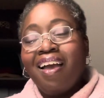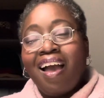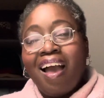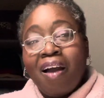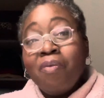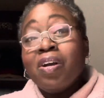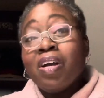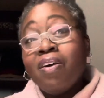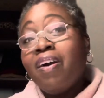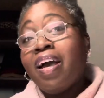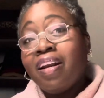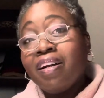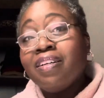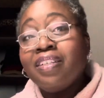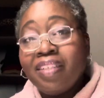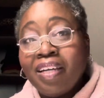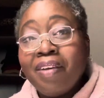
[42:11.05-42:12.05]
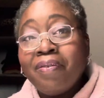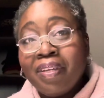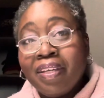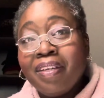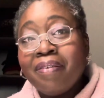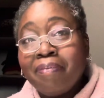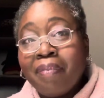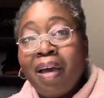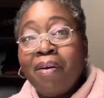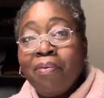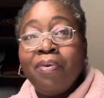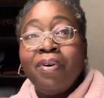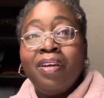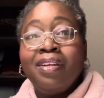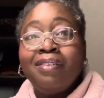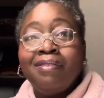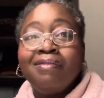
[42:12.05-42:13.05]
I would go out on a date with him. I
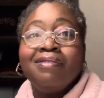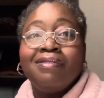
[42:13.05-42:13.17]
would.